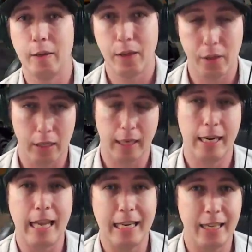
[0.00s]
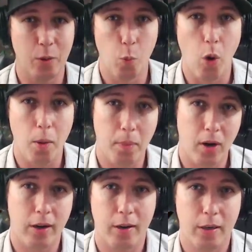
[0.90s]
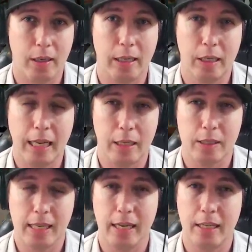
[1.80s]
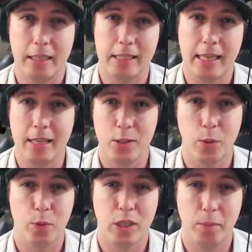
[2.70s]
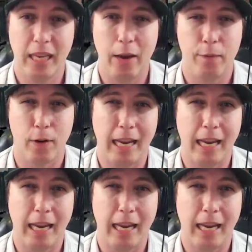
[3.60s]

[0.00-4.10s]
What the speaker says: The Canadian Walmart said that Sandstorm was going to be out for